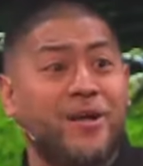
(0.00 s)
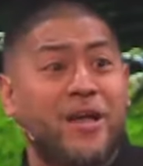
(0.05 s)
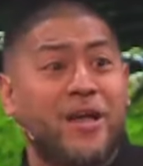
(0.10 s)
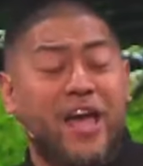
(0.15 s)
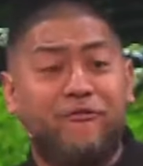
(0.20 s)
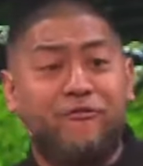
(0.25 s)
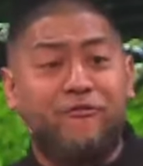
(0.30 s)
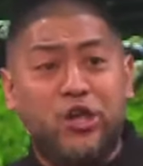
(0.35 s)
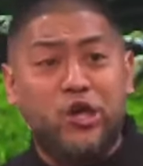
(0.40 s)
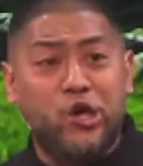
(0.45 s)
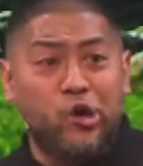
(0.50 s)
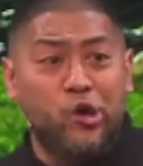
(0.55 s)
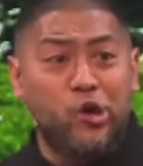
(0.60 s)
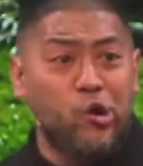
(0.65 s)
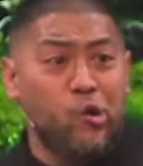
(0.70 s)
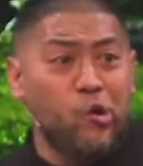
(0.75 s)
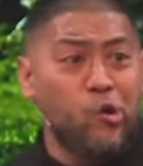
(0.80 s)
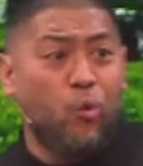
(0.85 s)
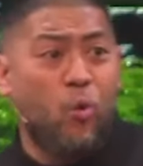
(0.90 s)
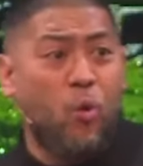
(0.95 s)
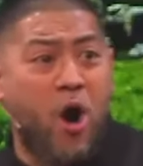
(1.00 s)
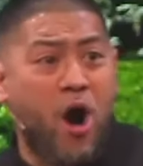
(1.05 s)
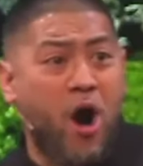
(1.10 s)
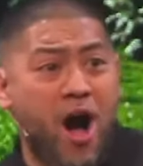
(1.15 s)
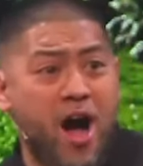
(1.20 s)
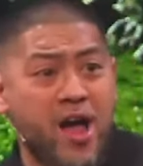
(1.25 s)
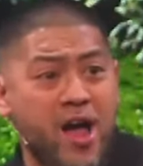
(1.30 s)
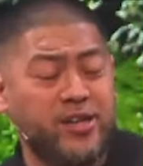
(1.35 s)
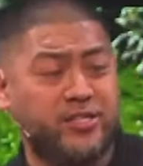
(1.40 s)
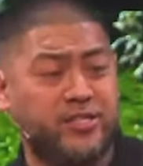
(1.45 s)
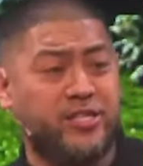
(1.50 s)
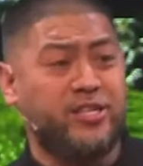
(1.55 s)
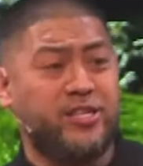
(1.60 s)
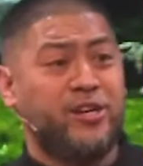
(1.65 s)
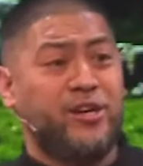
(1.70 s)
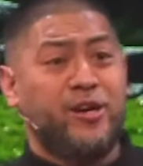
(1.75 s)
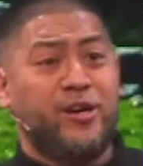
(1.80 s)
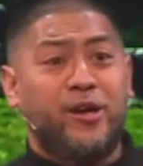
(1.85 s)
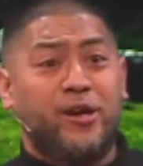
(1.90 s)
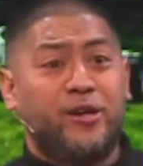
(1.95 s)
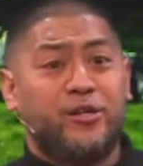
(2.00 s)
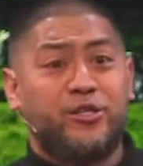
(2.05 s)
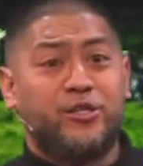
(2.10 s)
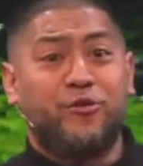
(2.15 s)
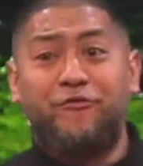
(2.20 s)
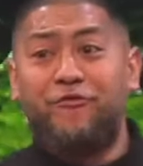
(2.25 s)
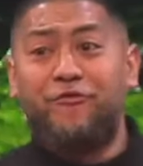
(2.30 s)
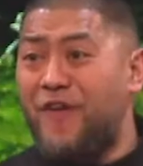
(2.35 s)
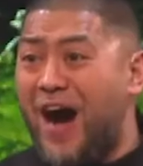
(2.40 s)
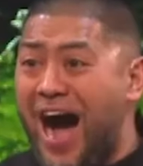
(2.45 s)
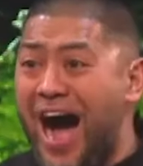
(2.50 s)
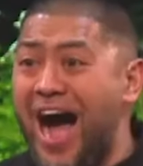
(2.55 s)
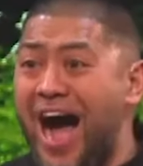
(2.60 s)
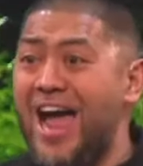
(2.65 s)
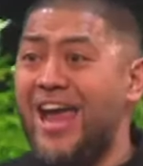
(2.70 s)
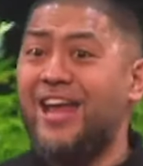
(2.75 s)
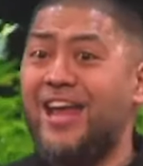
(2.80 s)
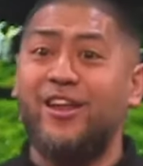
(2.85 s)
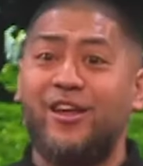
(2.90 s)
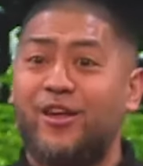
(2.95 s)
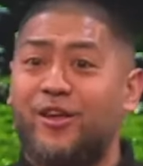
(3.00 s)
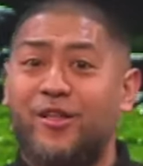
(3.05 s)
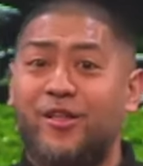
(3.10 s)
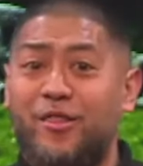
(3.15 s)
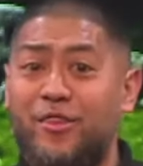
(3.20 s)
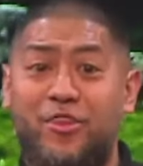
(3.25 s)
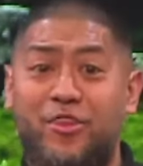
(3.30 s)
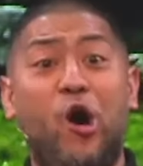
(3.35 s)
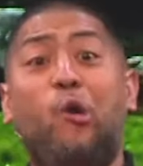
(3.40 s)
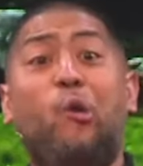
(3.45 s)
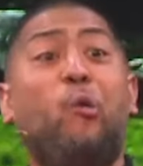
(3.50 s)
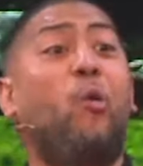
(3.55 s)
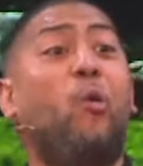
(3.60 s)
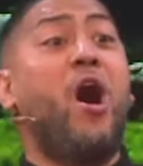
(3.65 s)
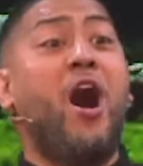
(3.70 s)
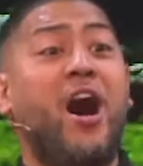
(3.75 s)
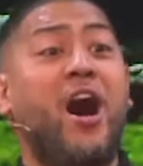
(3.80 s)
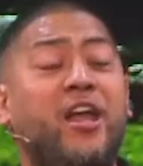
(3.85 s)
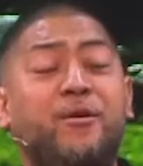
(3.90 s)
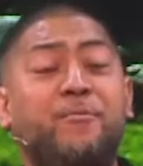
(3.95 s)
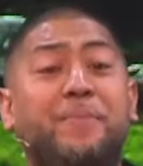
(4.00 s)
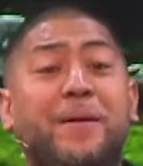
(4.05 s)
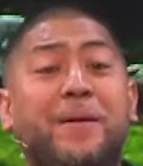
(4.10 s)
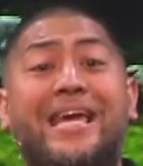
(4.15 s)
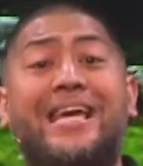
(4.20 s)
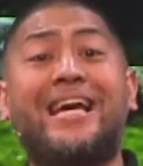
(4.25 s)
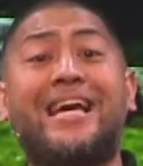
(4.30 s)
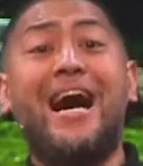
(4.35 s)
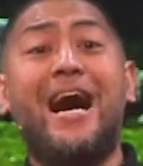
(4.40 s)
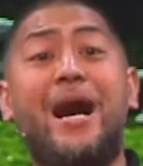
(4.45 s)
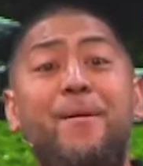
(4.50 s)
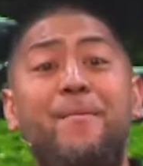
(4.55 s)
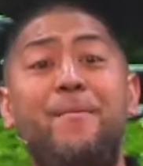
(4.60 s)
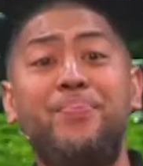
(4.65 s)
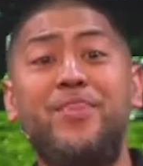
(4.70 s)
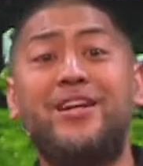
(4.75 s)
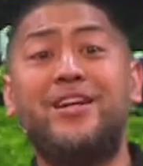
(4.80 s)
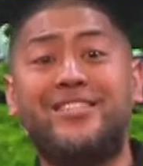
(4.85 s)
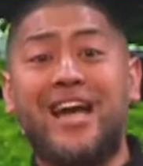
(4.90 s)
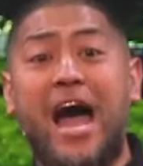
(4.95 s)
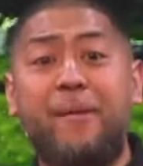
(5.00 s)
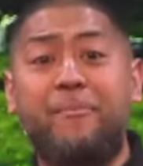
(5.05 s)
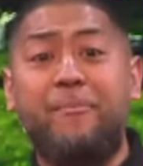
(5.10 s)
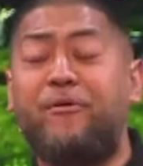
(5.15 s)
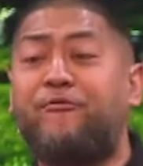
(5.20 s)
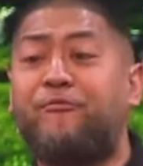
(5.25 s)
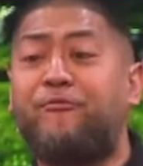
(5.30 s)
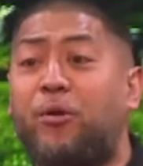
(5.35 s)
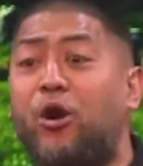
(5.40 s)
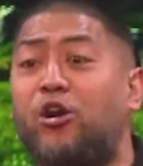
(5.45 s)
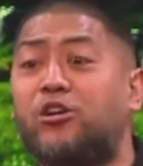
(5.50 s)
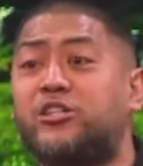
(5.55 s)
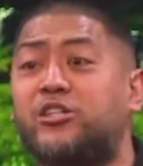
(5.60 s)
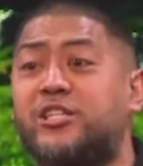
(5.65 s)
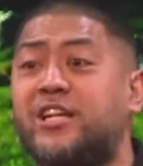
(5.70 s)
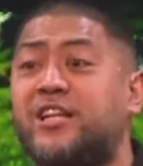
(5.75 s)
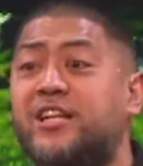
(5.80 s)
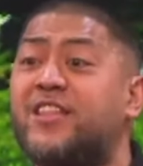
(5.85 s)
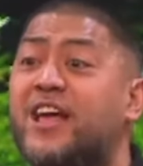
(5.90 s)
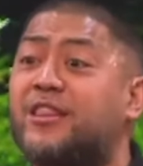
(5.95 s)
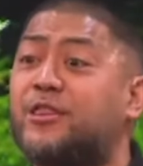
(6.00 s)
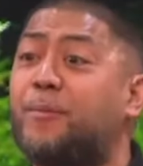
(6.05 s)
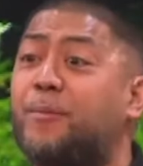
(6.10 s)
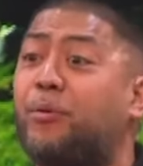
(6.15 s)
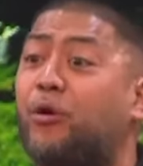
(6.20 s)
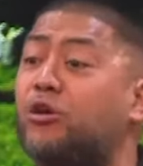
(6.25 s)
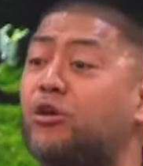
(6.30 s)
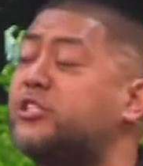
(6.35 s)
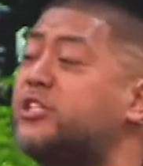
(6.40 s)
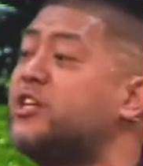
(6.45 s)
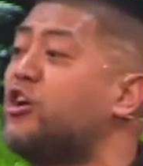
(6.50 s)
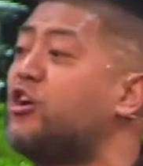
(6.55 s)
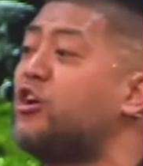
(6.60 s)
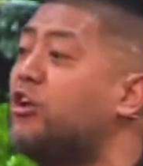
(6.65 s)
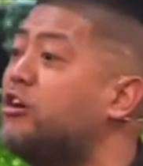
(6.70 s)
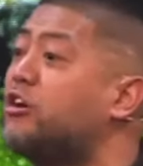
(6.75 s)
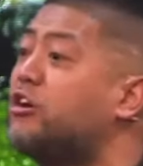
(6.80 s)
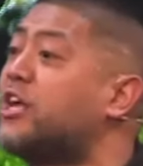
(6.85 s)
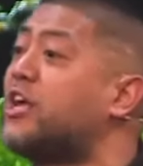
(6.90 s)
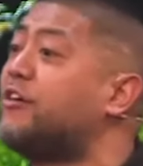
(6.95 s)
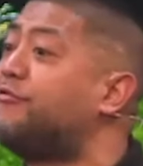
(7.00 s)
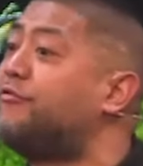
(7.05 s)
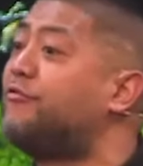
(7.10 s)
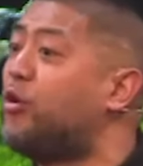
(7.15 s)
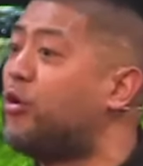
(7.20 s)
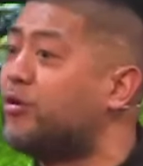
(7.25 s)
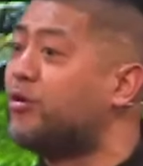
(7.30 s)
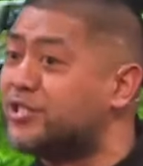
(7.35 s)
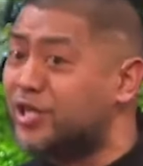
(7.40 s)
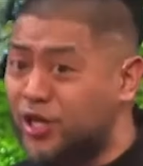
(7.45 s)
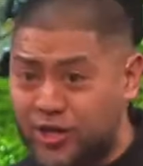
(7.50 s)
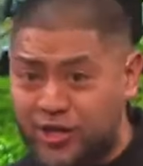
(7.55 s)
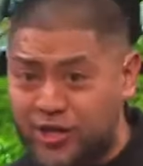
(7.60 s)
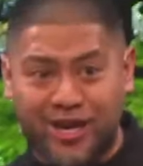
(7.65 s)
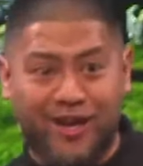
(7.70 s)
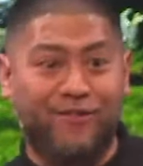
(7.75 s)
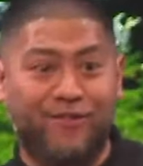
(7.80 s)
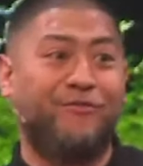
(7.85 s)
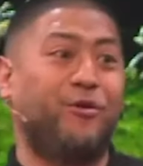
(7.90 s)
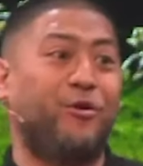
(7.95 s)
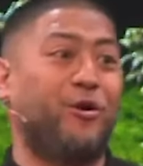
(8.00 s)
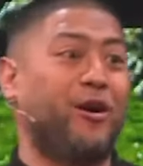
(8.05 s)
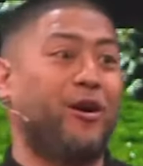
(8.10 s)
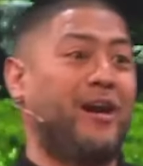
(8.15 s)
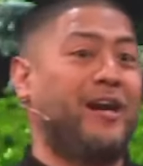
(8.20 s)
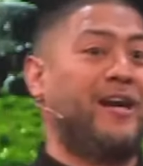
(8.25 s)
If you want to find the one, become the type of person that the person you're looking for is looking for.